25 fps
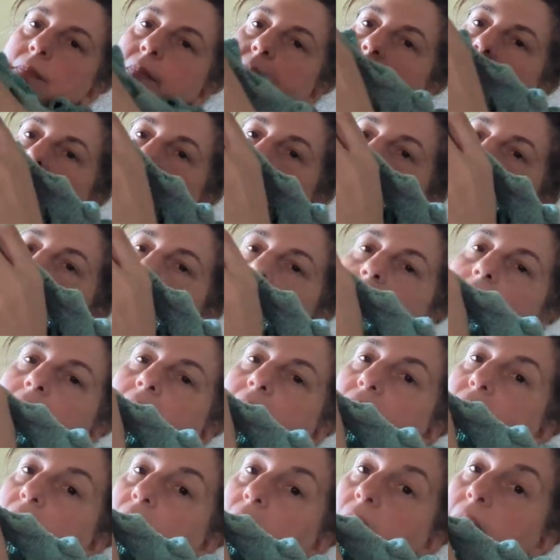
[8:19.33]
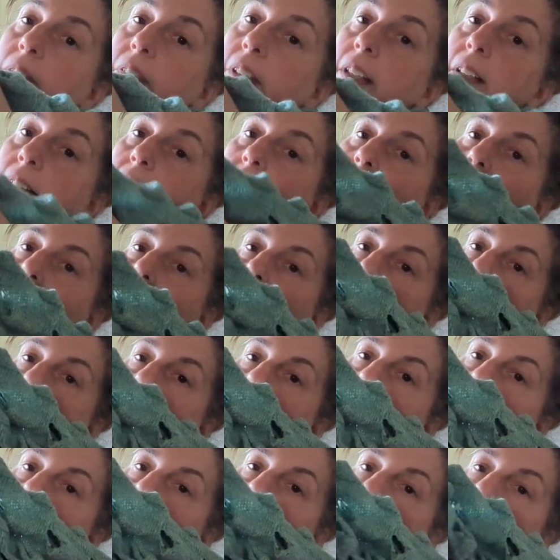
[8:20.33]
Just the nature of it, I
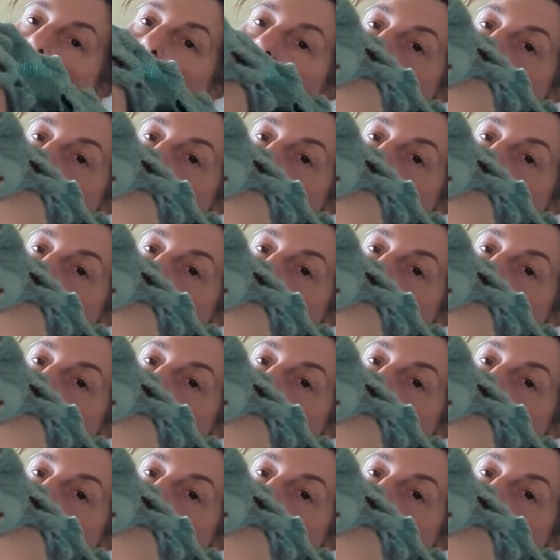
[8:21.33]
think.